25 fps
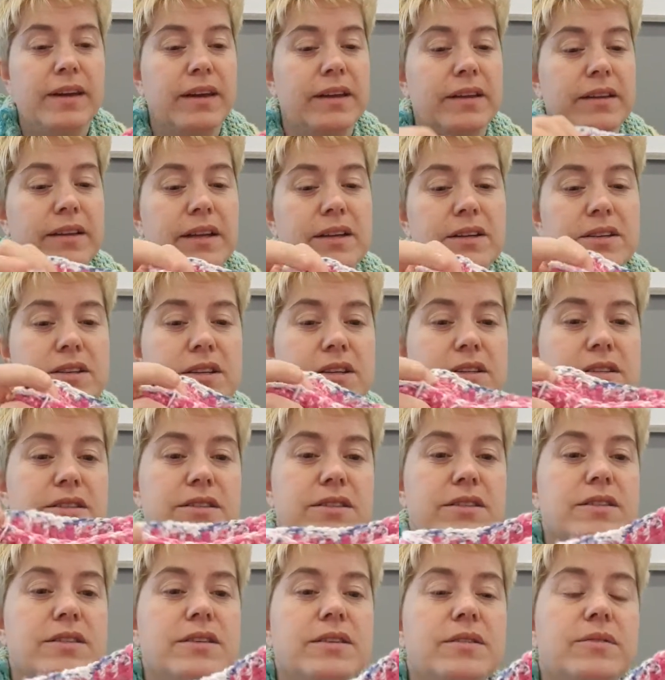And then
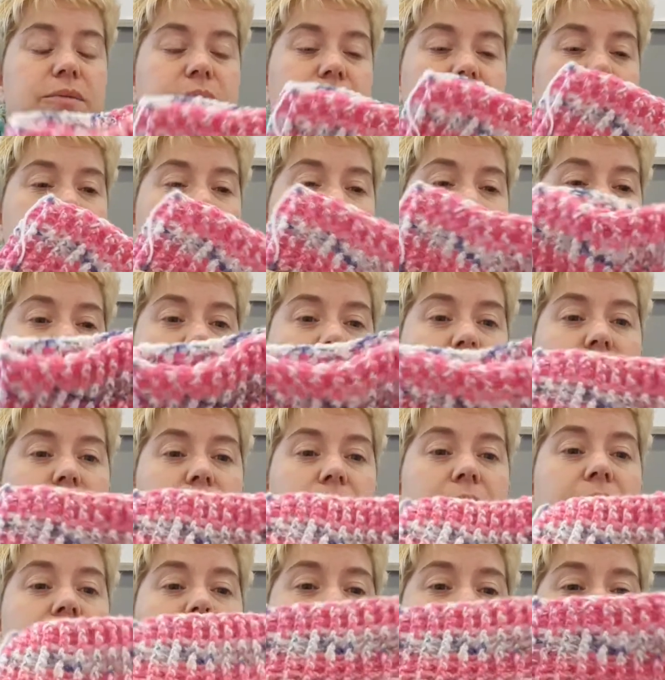just went
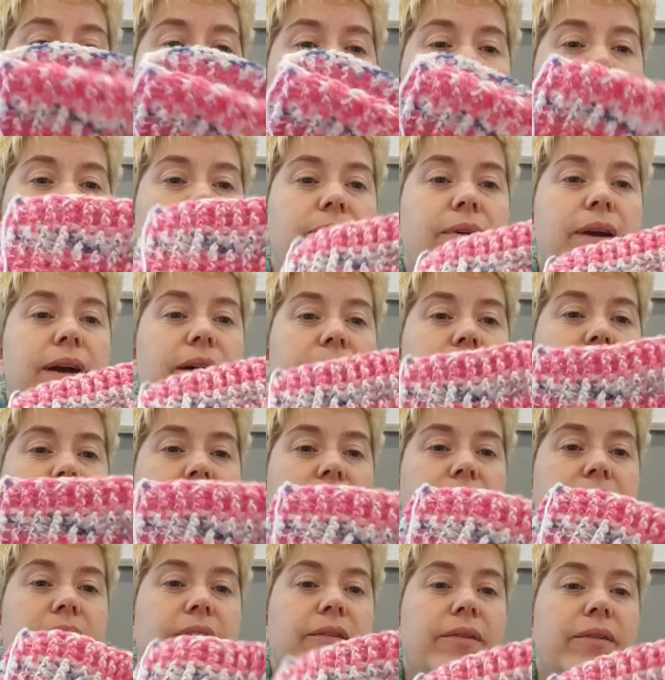around and around
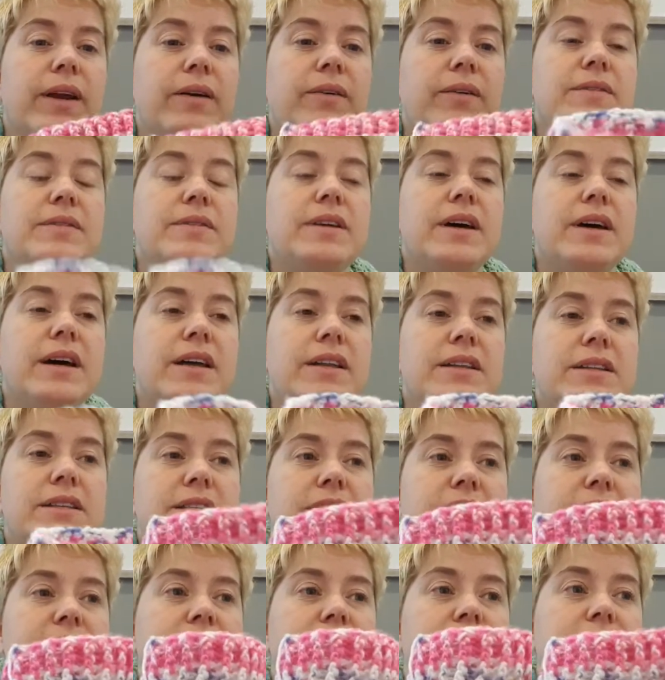and around
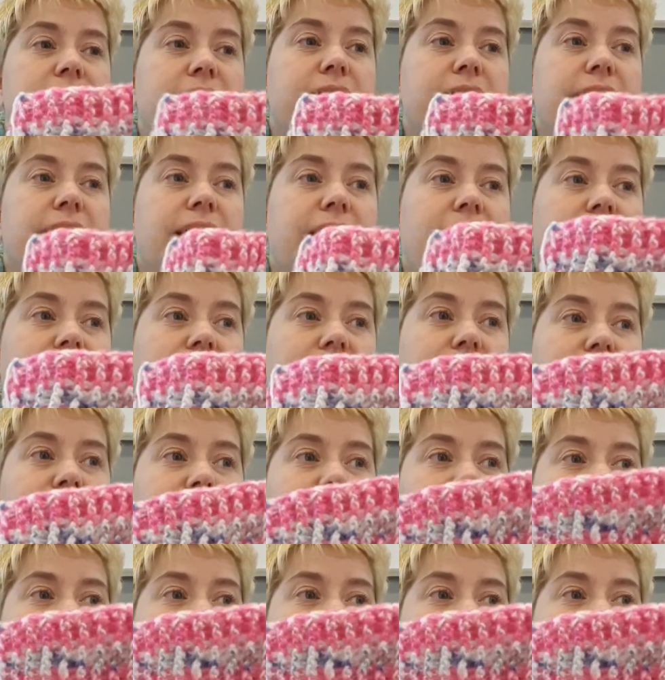until I